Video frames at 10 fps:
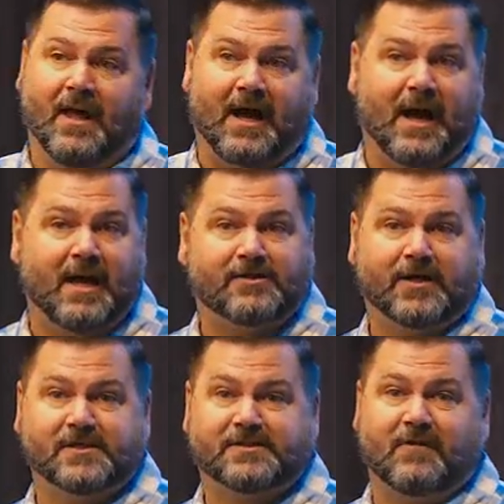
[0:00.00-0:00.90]
I took
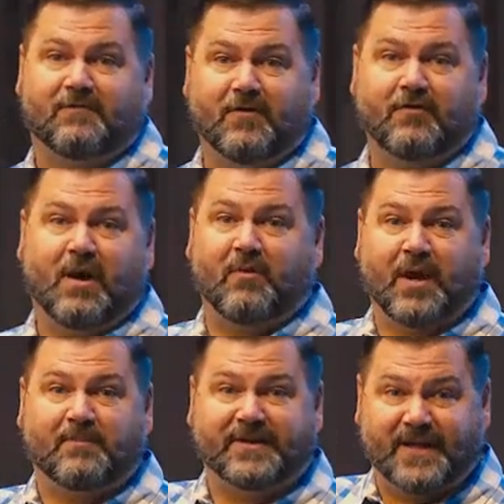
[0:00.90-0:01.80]
it a step further. I went
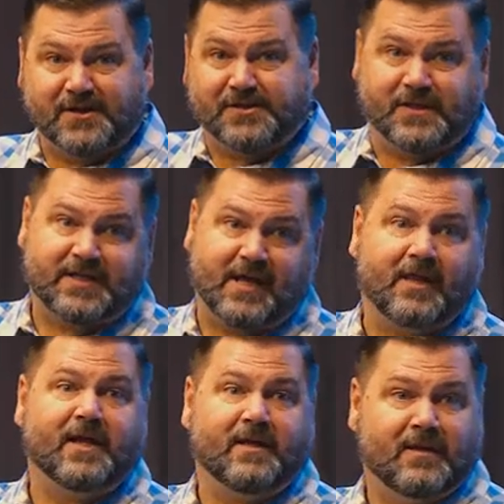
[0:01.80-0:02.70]
up and touched the
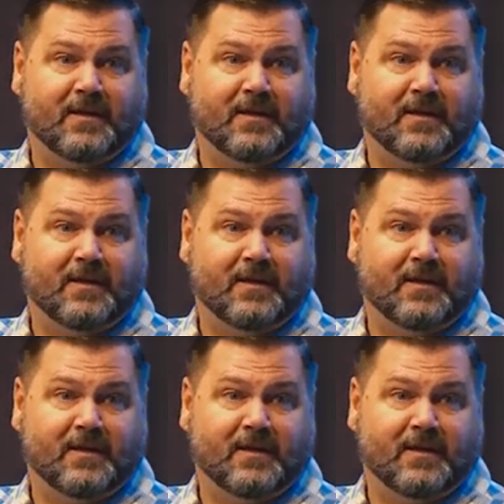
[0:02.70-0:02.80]
telly.